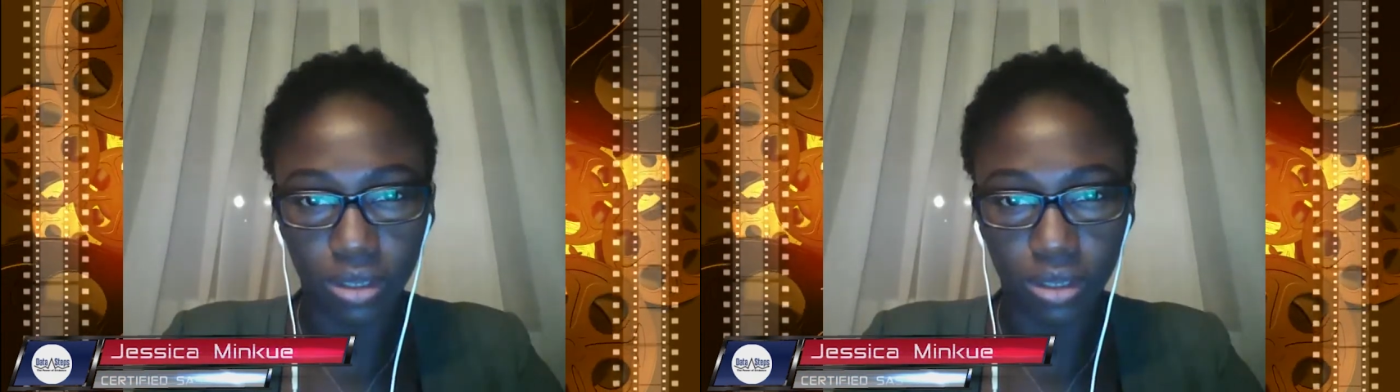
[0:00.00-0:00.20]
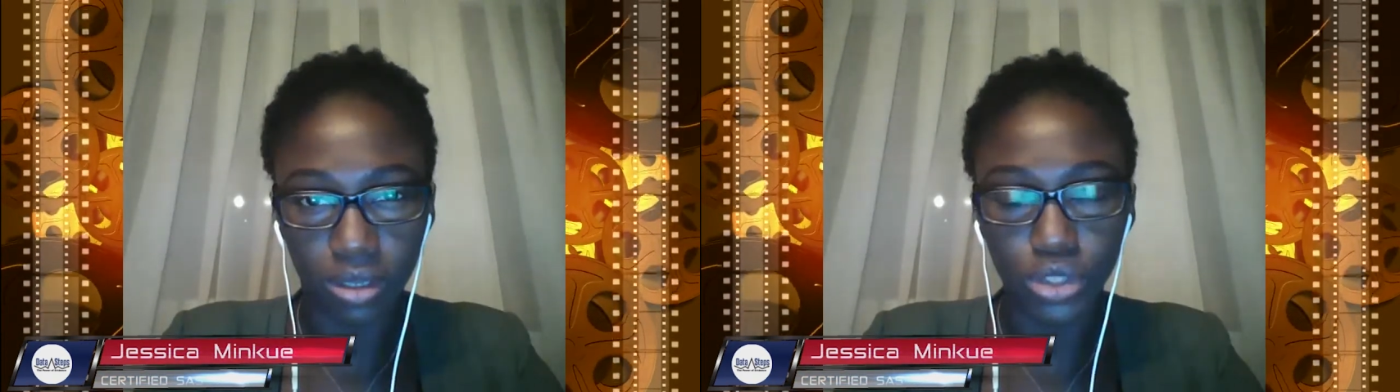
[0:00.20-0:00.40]

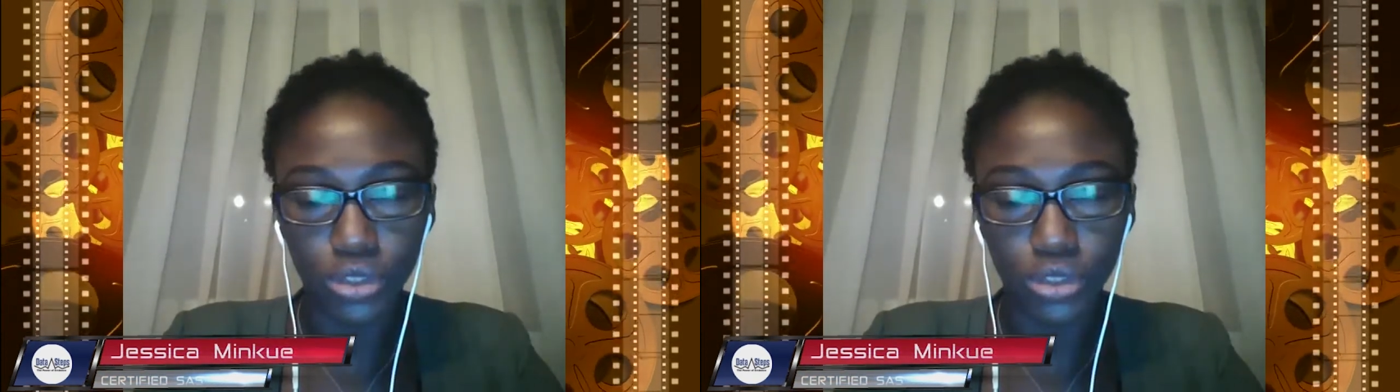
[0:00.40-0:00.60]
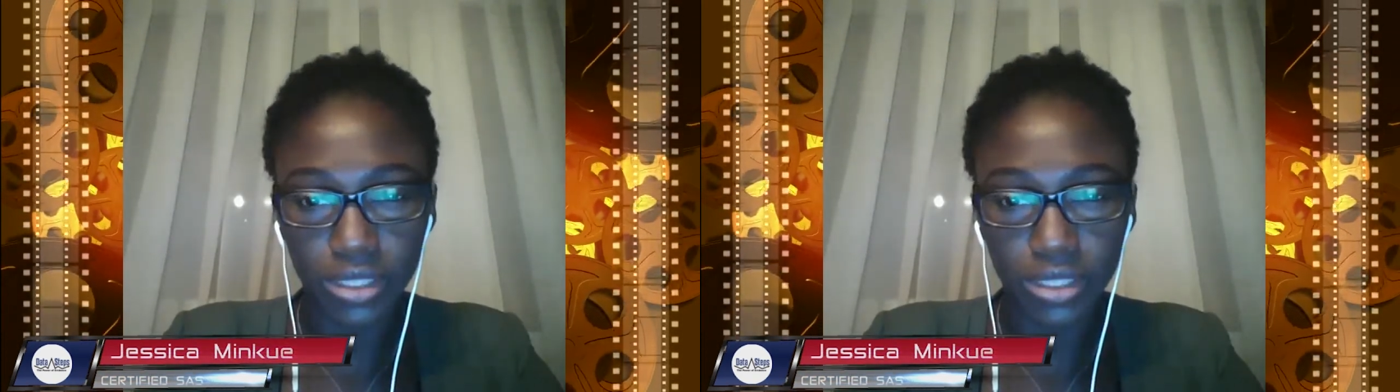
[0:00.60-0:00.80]

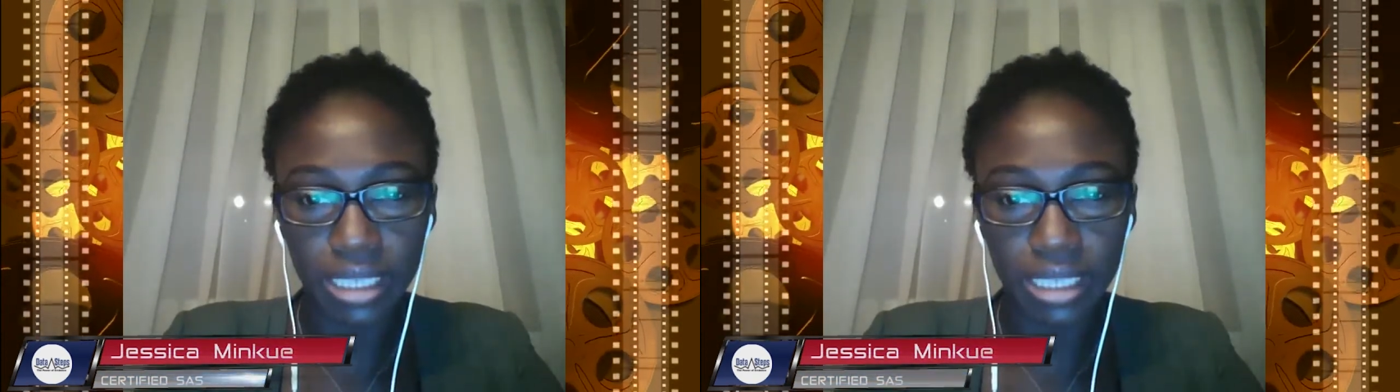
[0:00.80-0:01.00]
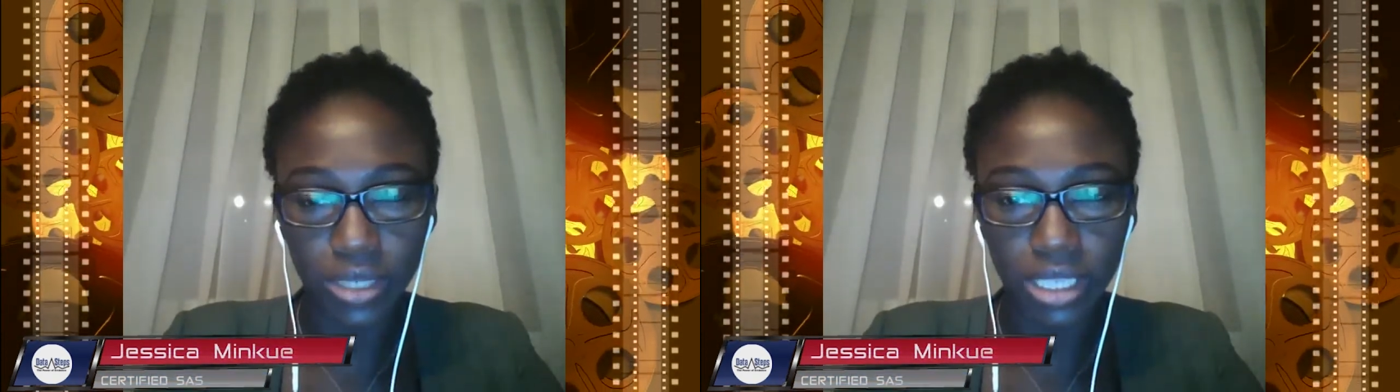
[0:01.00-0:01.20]
the
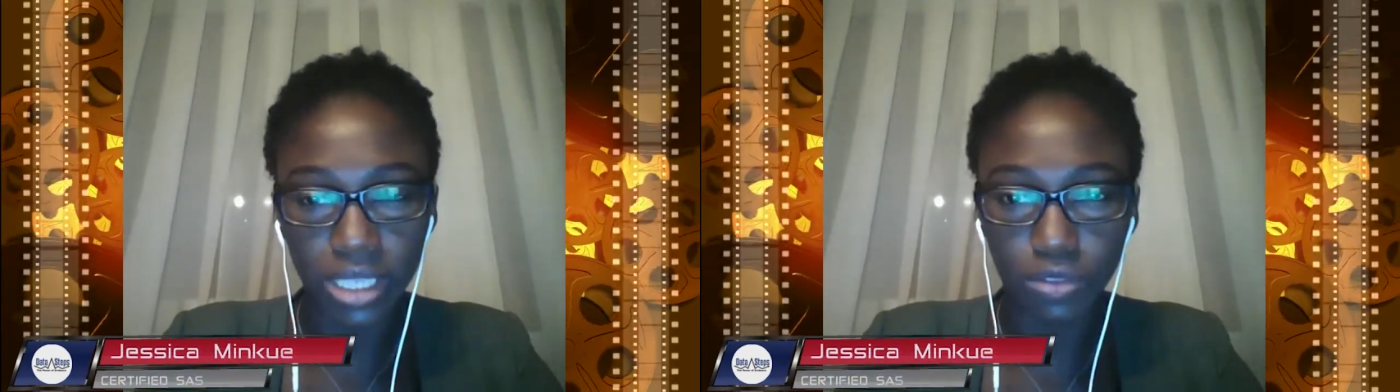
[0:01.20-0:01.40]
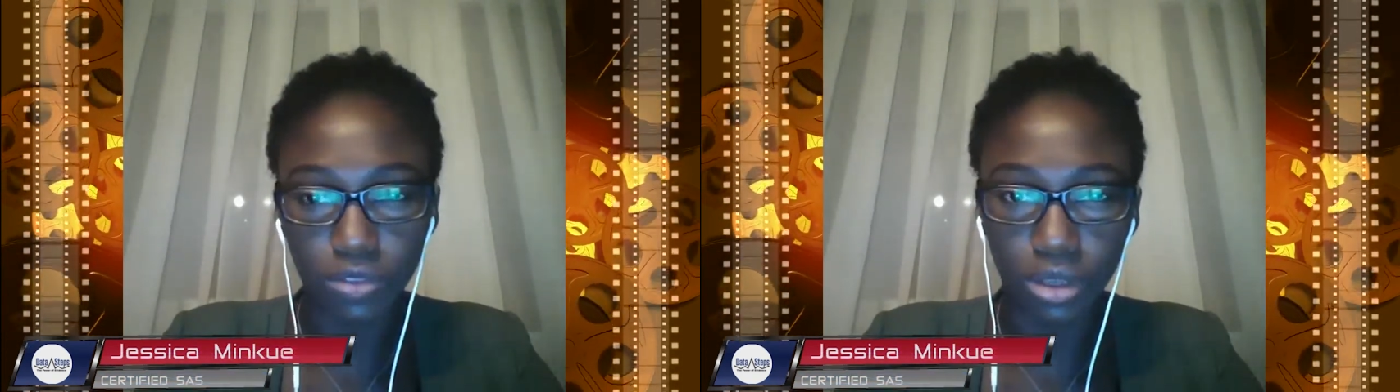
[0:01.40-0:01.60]
University
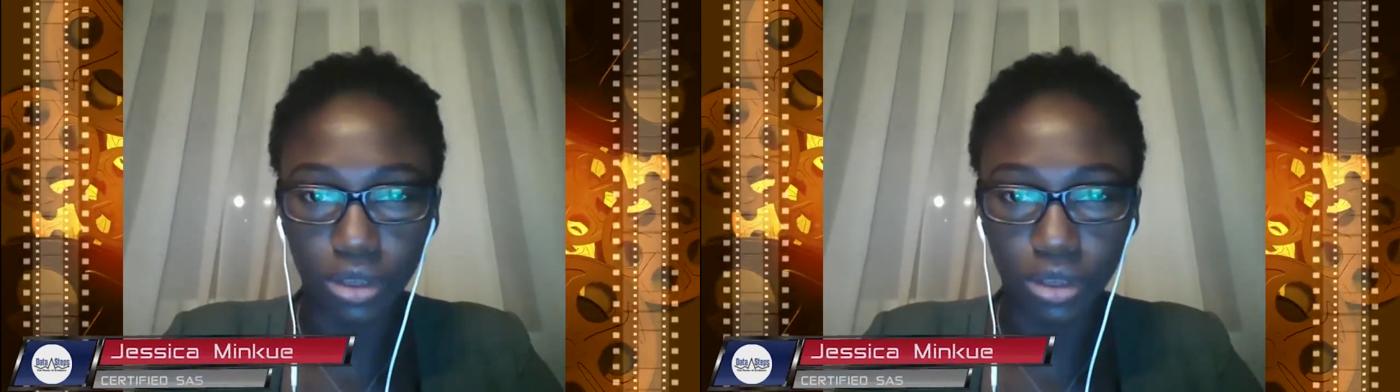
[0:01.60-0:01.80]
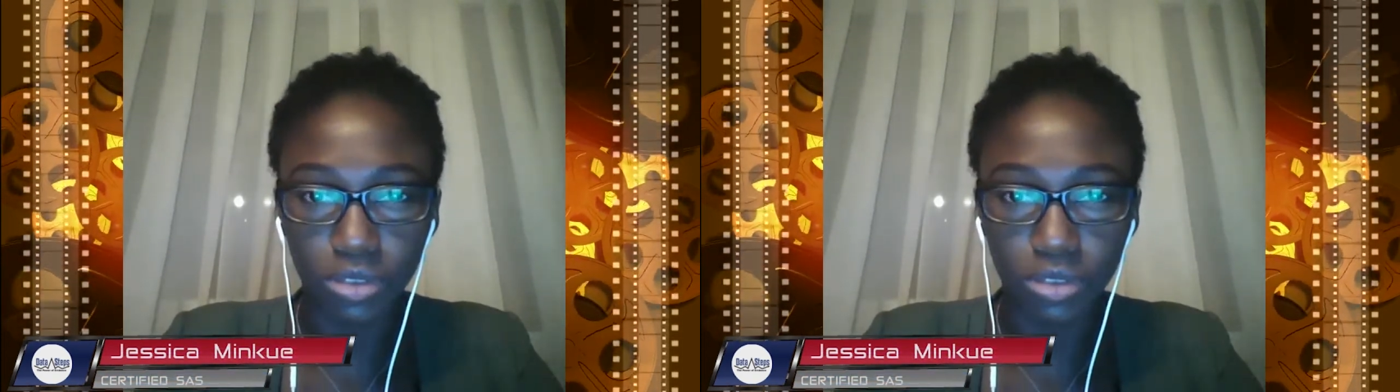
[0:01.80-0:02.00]
Catholic of